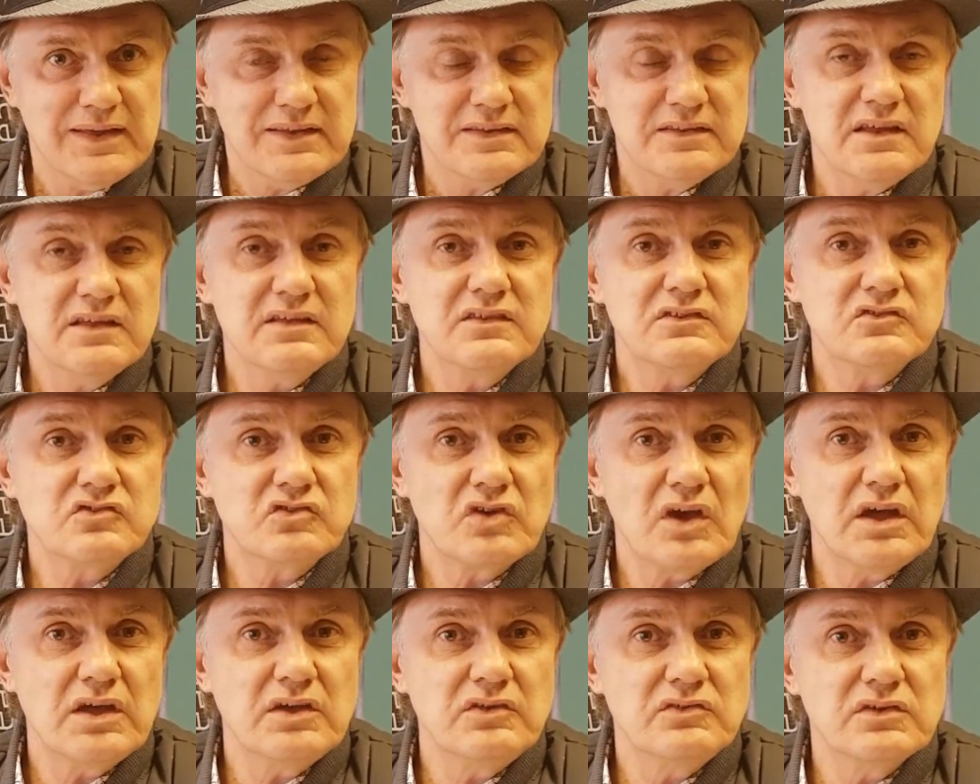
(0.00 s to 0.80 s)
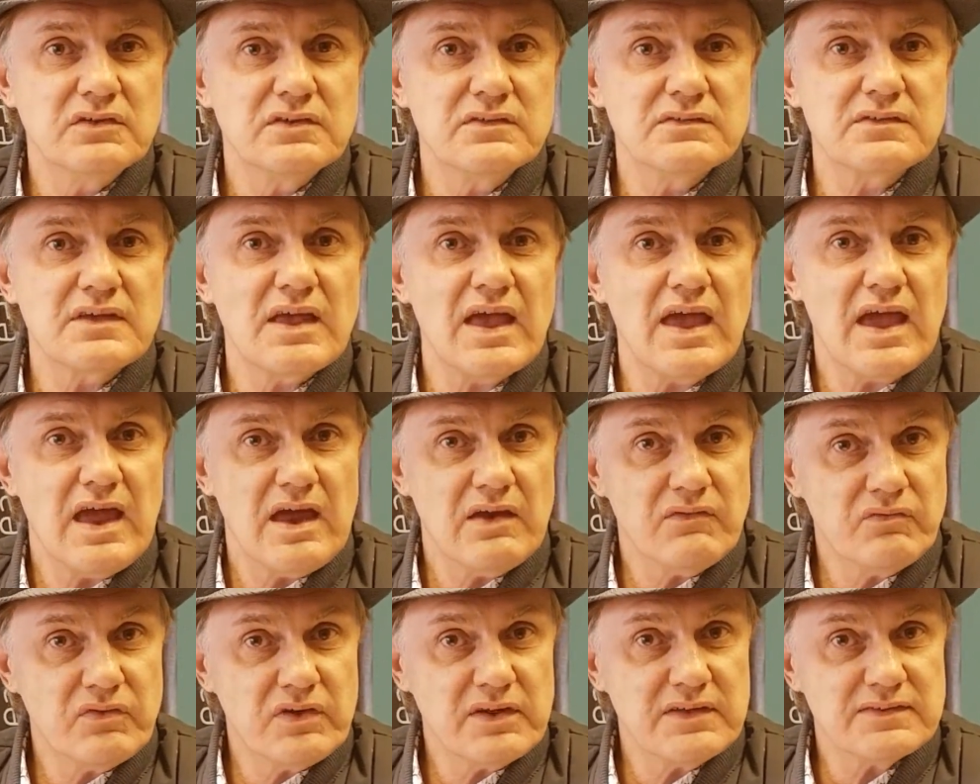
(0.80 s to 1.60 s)
This changes
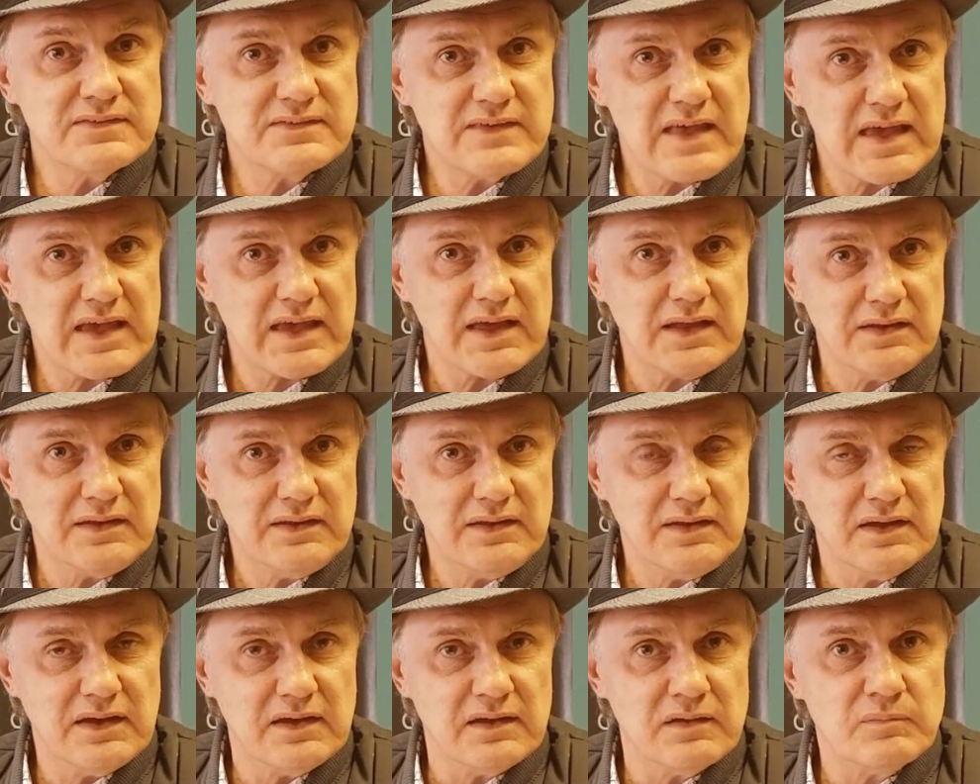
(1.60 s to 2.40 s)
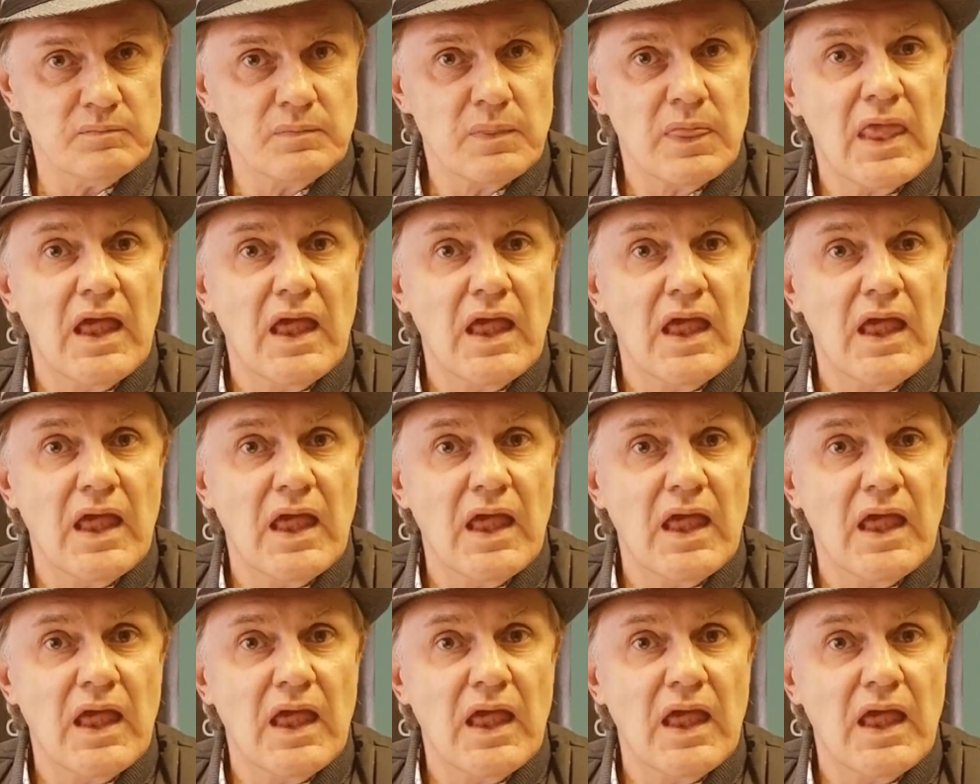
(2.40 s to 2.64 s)
every second year.